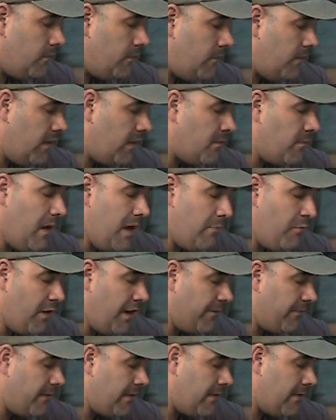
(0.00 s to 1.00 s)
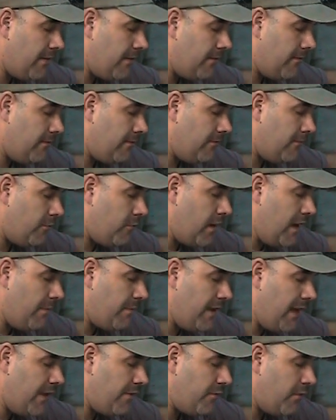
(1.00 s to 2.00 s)
This is my breakfast, crab
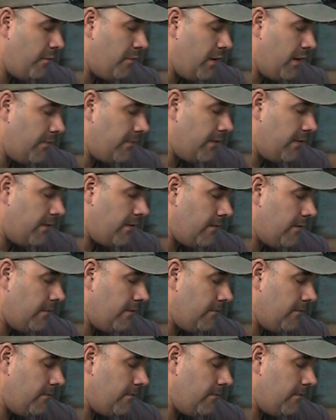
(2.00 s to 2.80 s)
cakes for breakfast.